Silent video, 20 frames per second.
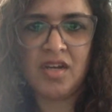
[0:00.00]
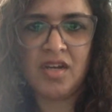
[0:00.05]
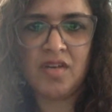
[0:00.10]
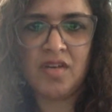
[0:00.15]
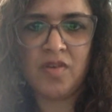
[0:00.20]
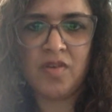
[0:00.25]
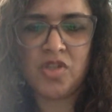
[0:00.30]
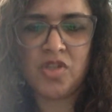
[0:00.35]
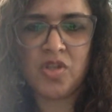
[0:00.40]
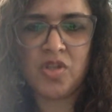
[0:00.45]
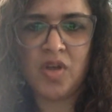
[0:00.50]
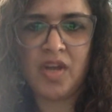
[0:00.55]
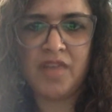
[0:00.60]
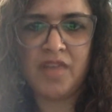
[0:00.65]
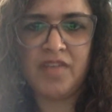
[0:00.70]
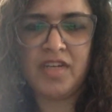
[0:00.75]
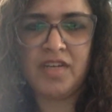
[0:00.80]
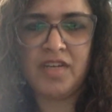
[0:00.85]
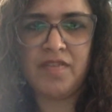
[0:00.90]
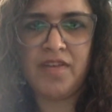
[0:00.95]
for sure.
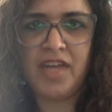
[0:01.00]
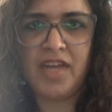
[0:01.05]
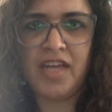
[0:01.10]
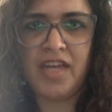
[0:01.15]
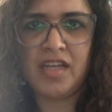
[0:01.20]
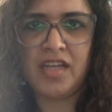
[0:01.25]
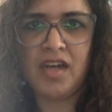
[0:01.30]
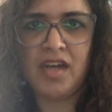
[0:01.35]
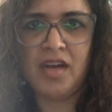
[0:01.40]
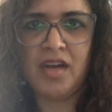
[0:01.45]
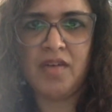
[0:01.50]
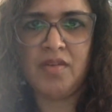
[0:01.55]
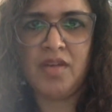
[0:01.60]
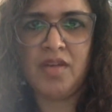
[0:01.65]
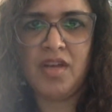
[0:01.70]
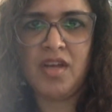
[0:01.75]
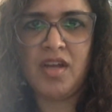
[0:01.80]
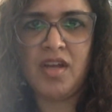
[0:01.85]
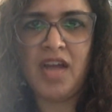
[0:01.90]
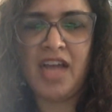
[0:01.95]
Even if like
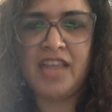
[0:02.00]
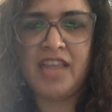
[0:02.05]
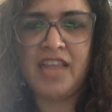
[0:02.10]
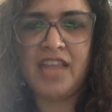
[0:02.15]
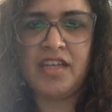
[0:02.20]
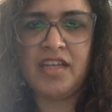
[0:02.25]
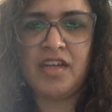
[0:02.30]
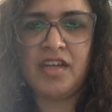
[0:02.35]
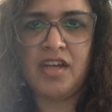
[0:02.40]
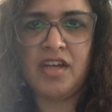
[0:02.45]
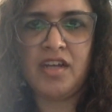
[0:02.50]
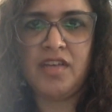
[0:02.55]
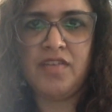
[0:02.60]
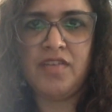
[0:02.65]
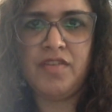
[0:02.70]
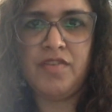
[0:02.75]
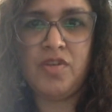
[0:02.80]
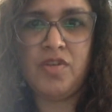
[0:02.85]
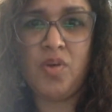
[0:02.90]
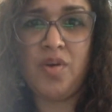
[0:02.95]
I think
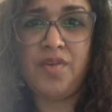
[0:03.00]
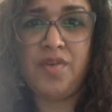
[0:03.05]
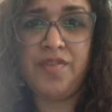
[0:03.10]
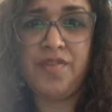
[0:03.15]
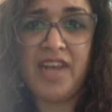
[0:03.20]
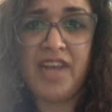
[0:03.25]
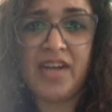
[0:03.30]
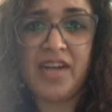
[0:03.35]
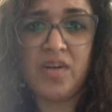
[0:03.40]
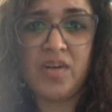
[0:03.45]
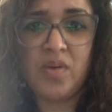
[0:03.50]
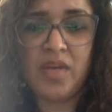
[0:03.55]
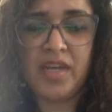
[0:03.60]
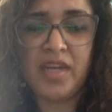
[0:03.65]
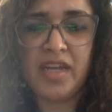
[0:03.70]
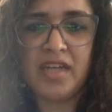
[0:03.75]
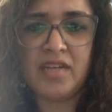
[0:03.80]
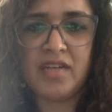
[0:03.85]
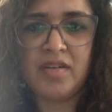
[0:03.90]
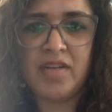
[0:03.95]
even if you don't feel like doing
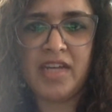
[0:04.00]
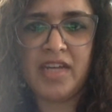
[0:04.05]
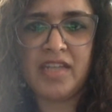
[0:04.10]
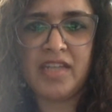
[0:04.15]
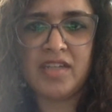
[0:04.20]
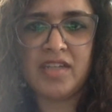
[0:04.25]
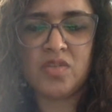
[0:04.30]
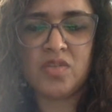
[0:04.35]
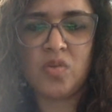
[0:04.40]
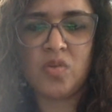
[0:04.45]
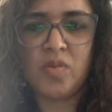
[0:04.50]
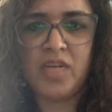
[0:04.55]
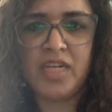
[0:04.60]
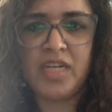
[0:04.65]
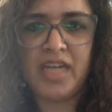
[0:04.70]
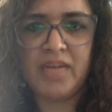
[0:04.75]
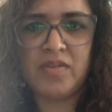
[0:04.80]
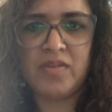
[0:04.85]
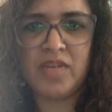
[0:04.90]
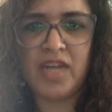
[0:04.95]
it, like there's so many
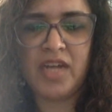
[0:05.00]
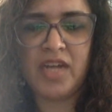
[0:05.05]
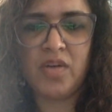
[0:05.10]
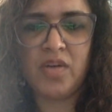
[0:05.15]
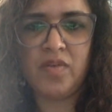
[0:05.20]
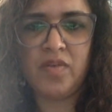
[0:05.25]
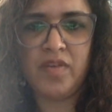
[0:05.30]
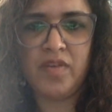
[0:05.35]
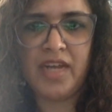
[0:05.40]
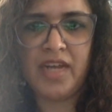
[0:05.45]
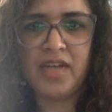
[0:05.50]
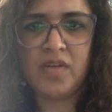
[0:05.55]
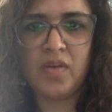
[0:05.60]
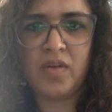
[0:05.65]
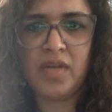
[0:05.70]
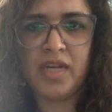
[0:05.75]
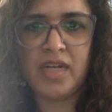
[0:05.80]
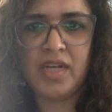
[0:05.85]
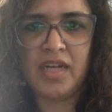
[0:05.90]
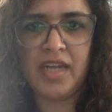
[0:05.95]
times when I don't feel like
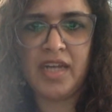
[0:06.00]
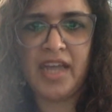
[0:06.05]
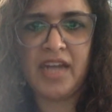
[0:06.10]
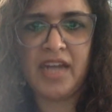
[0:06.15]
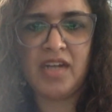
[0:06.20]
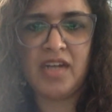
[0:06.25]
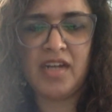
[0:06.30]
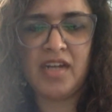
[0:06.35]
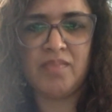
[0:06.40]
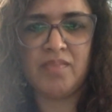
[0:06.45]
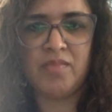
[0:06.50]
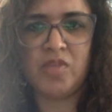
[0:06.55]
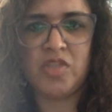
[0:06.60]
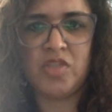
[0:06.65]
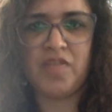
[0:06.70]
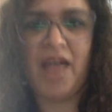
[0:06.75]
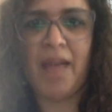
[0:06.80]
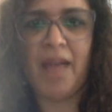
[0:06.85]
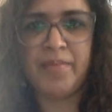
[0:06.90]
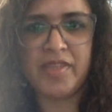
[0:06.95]
doing it again because
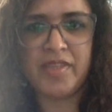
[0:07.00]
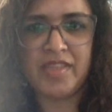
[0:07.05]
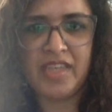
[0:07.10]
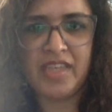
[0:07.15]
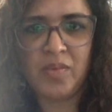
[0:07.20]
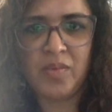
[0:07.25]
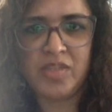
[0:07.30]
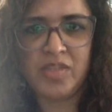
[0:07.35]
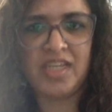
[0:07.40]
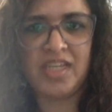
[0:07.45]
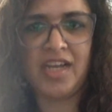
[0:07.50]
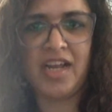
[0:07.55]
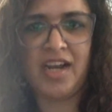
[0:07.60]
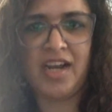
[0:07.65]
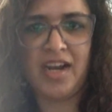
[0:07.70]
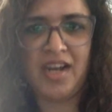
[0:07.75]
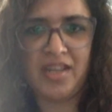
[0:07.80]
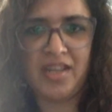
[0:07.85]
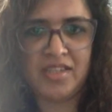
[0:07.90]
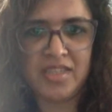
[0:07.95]
of apathy, which is
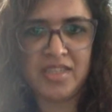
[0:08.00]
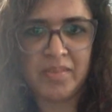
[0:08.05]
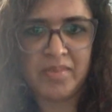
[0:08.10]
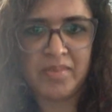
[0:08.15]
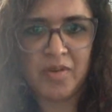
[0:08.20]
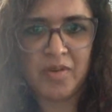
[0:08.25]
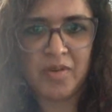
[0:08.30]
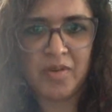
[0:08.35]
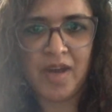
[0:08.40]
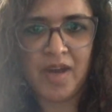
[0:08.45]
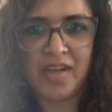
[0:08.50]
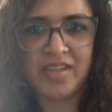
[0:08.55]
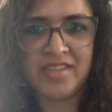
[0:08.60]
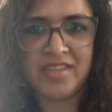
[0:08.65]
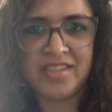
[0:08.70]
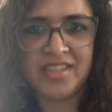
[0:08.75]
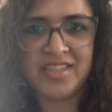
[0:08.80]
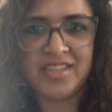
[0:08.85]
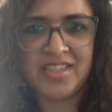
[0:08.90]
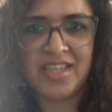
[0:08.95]
again another symptom of
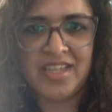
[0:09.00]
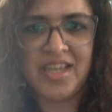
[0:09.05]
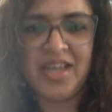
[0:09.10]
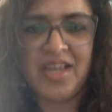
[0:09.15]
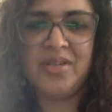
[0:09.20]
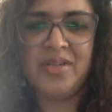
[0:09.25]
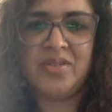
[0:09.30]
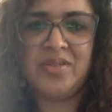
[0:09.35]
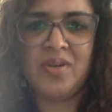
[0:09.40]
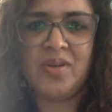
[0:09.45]
Parkinson's. So